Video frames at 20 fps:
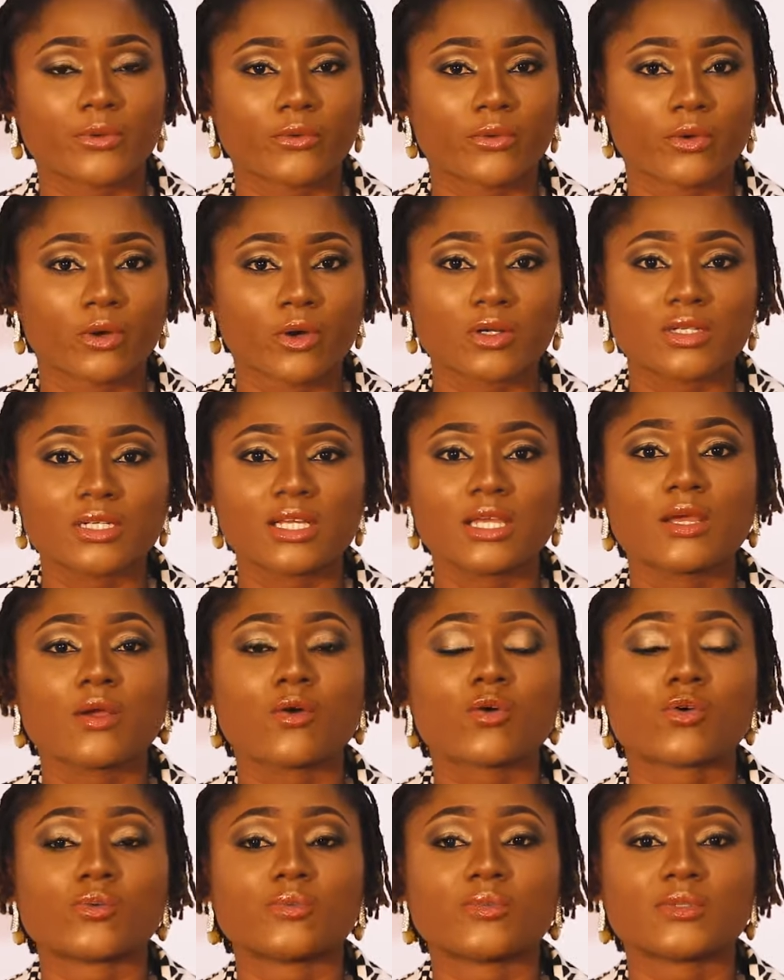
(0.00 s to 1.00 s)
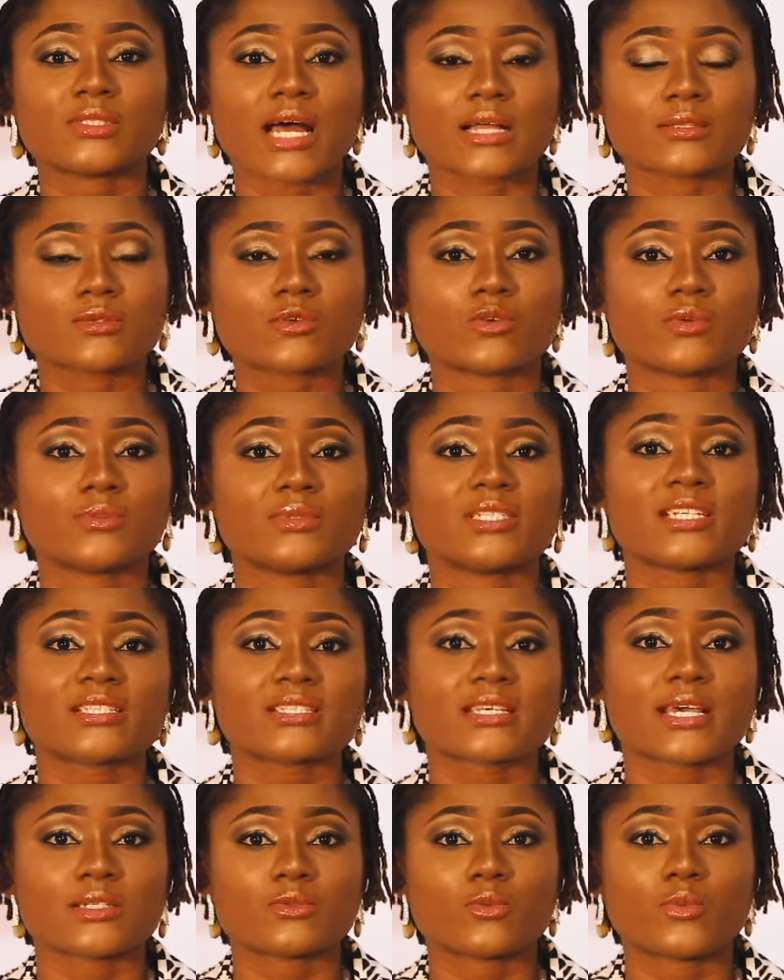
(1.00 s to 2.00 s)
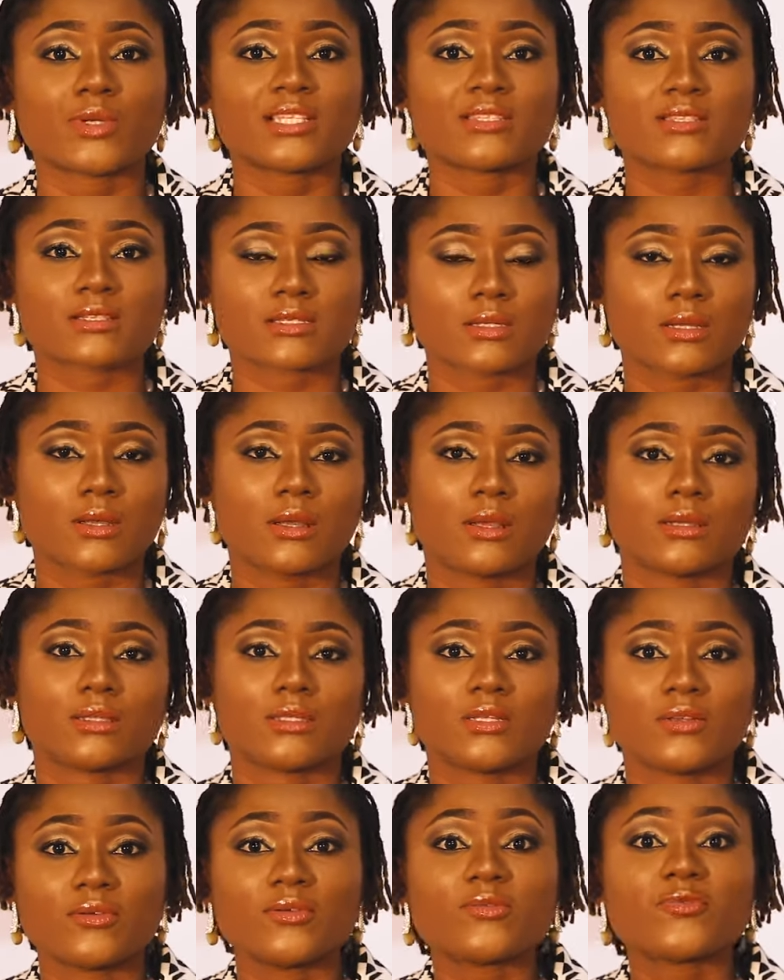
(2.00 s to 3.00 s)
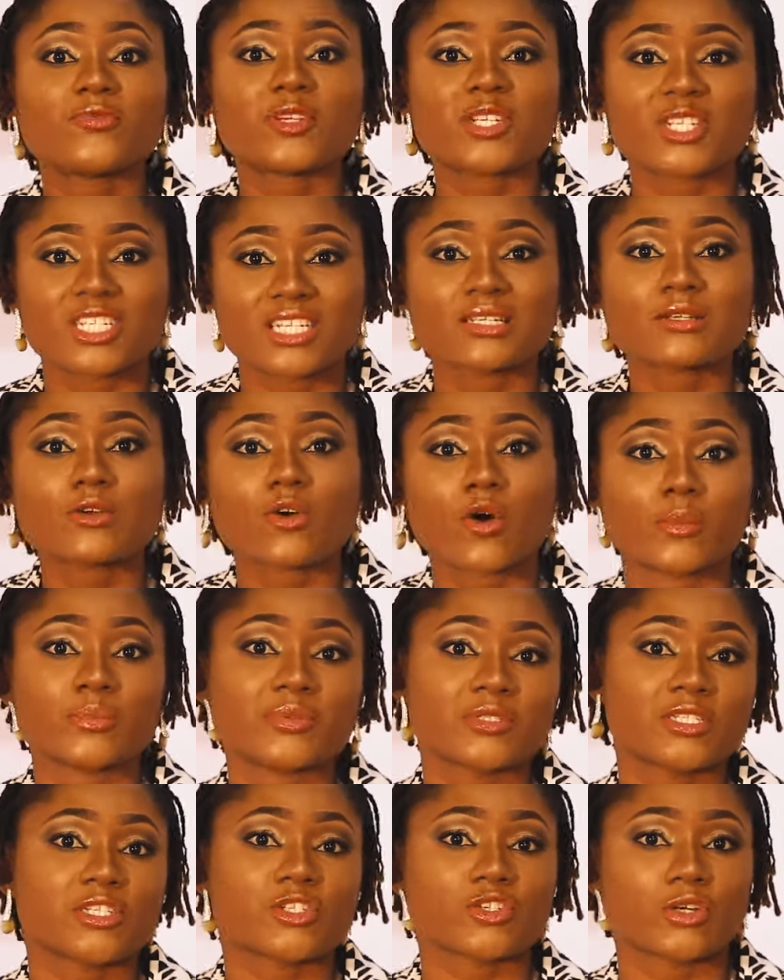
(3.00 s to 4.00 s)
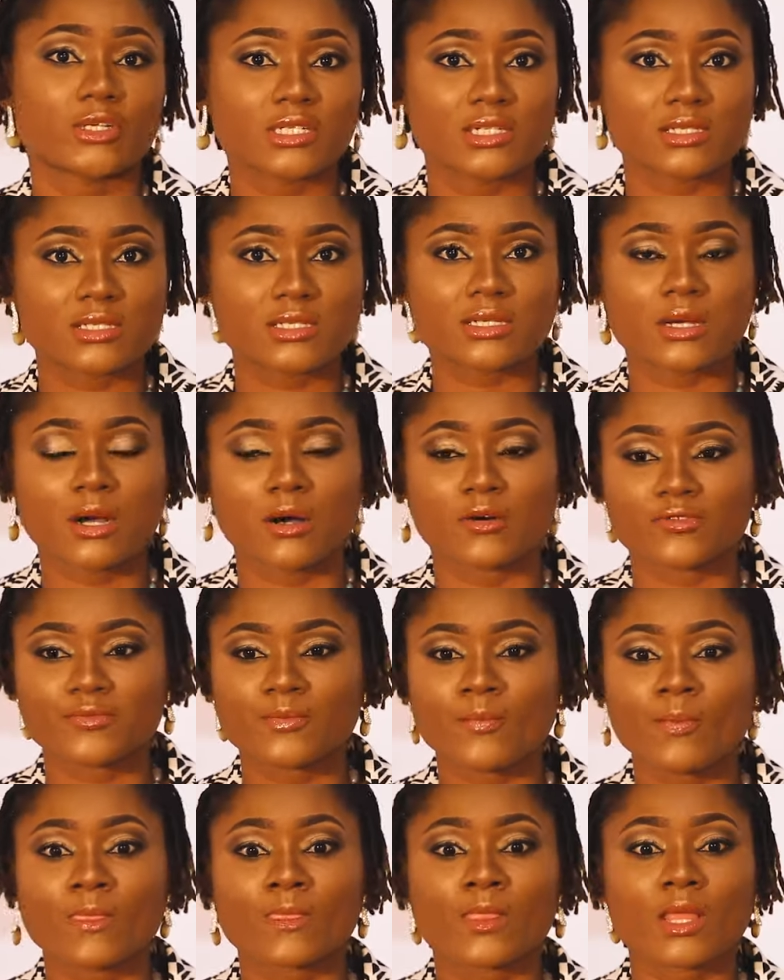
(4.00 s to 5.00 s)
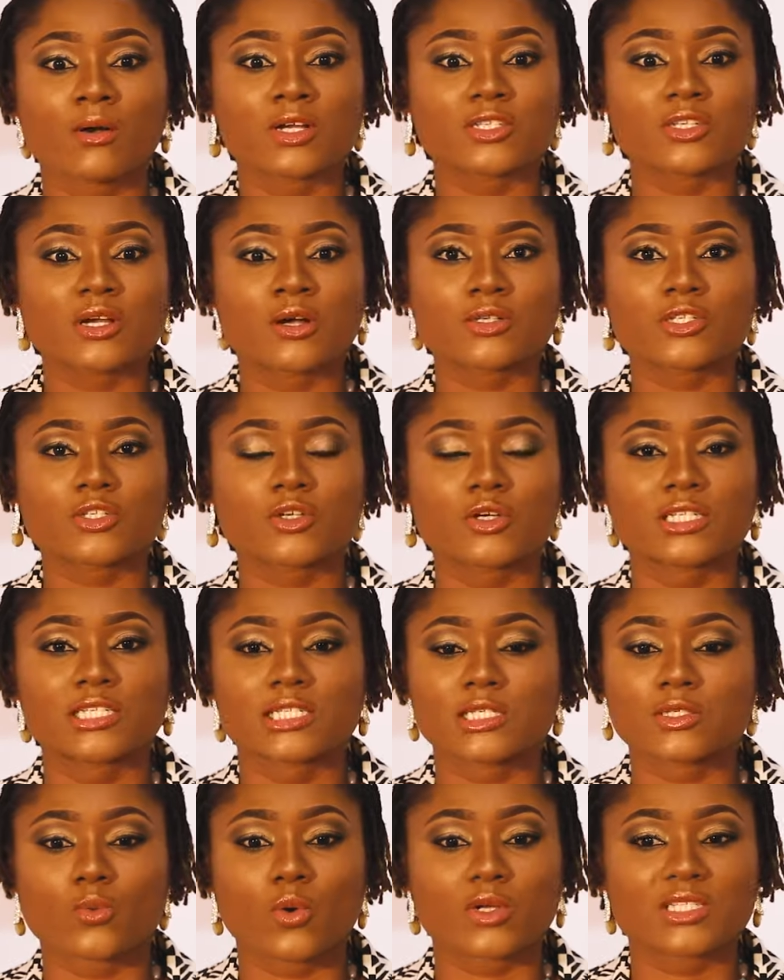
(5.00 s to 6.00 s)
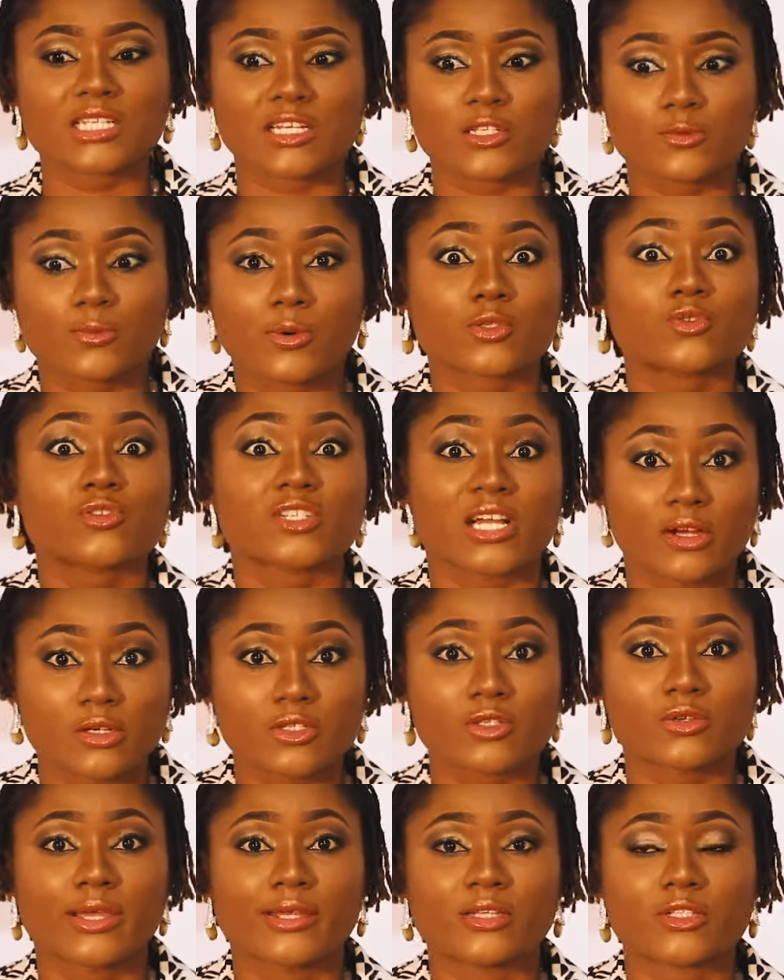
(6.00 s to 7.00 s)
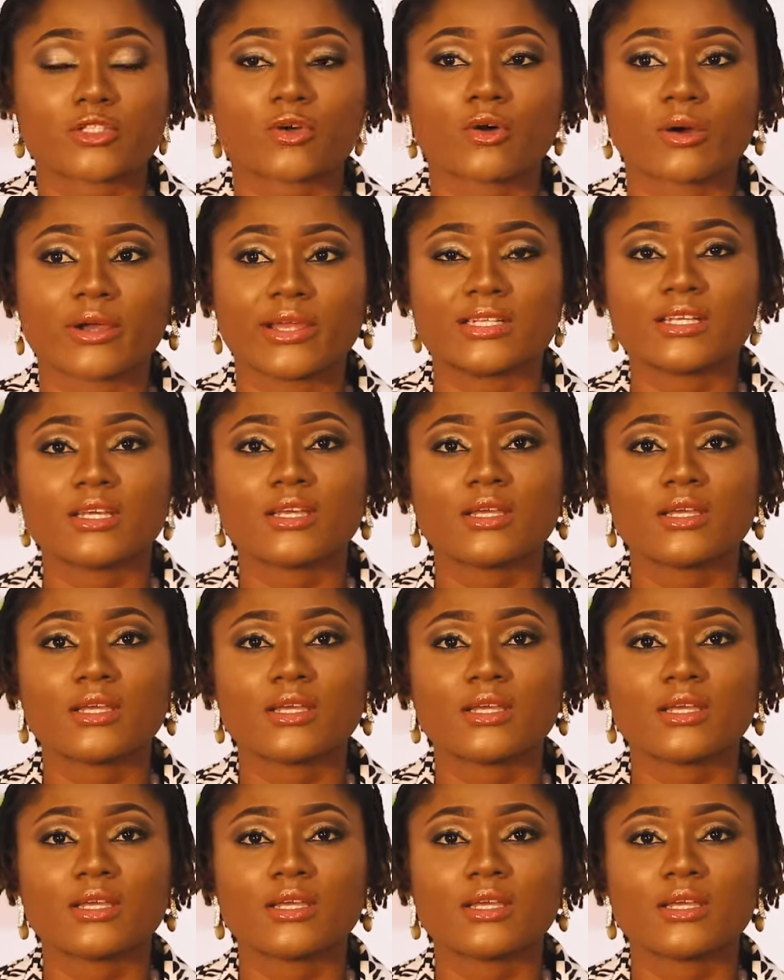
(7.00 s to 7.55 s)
period that culminated with the fishing competition itself. There was also this water sport, which I also enjoyed,